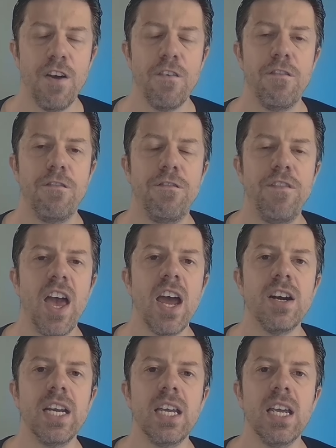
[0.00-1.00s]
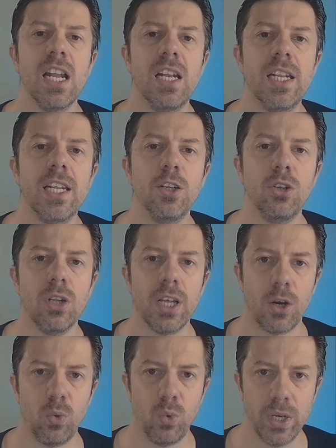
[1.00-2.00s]
very little
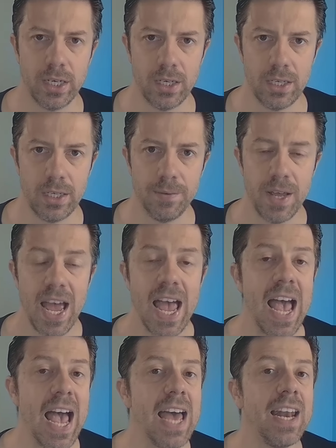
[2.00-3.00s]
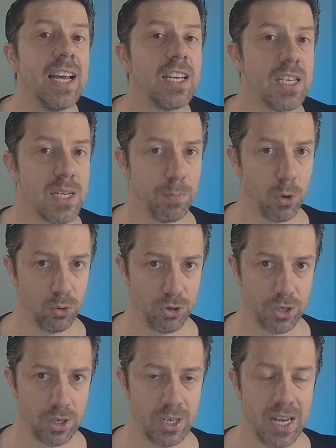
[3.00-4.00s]
liquidity and
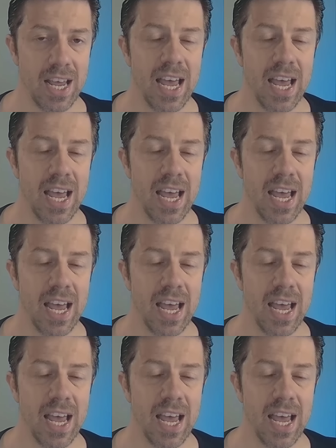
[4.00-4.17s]
exposure,